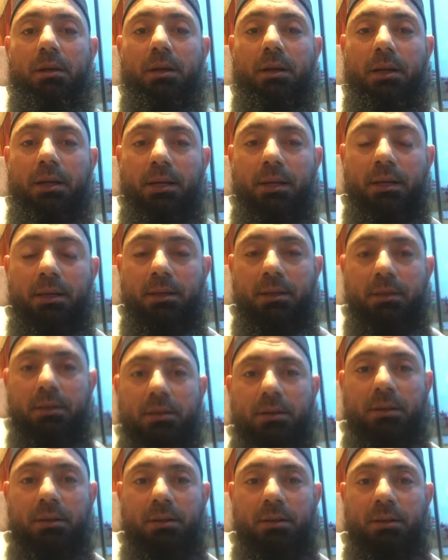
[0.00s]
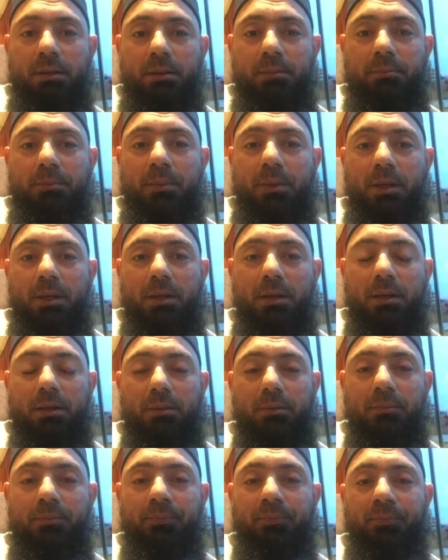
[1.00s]
Hi,
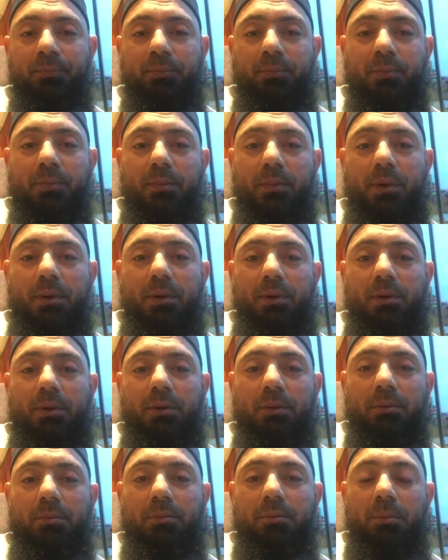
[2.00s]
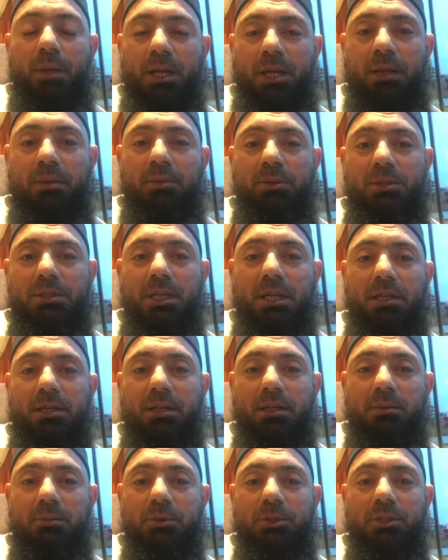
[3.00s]
my name is
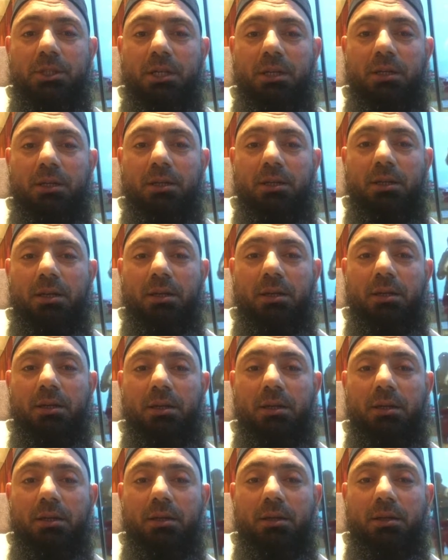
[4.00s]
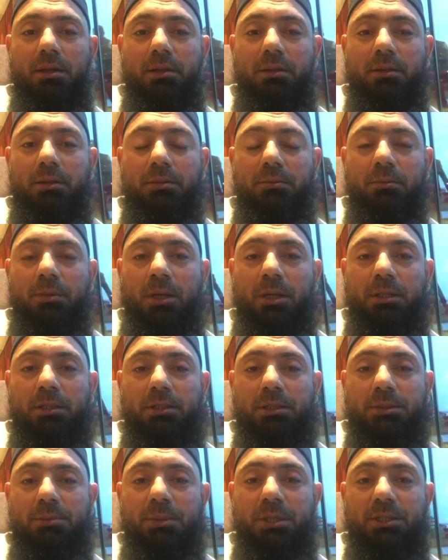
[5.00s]
Saqlain Mushtaq, and
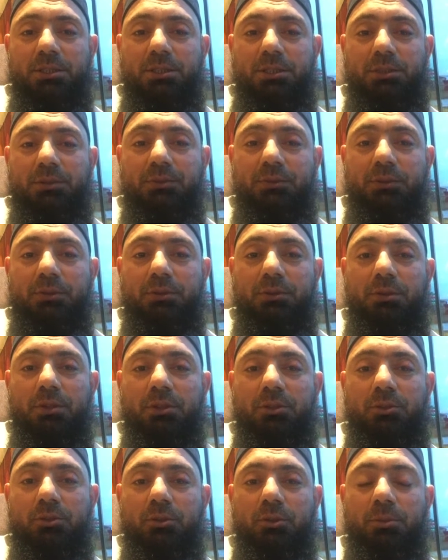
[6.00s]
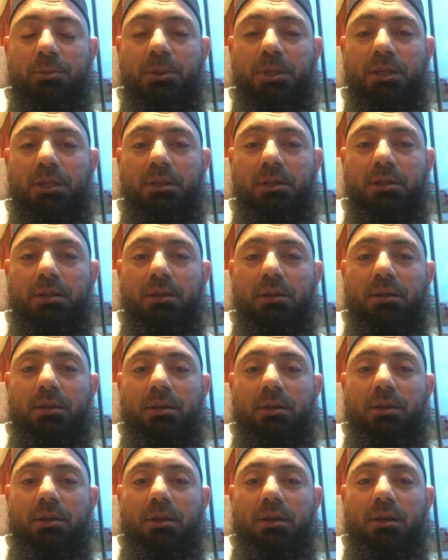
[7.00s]
this message for Zubi
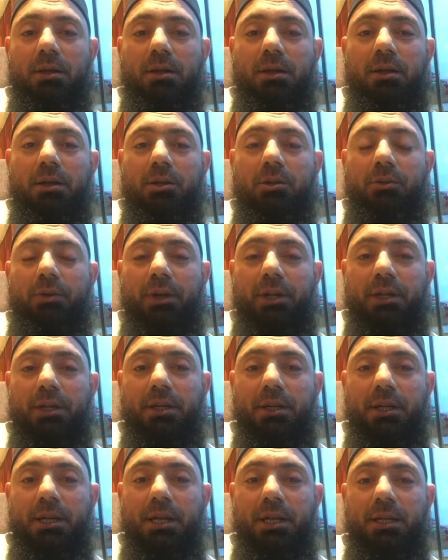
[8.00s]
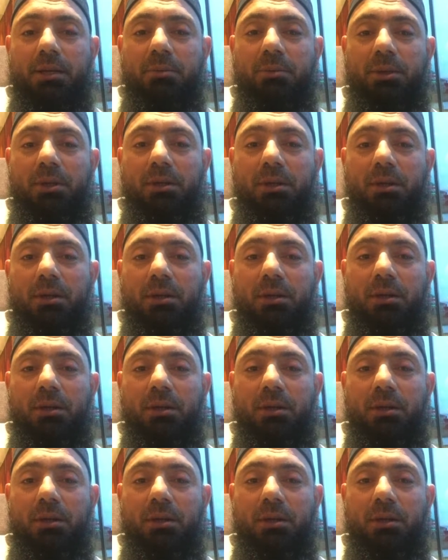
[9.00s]
Cricket Academy.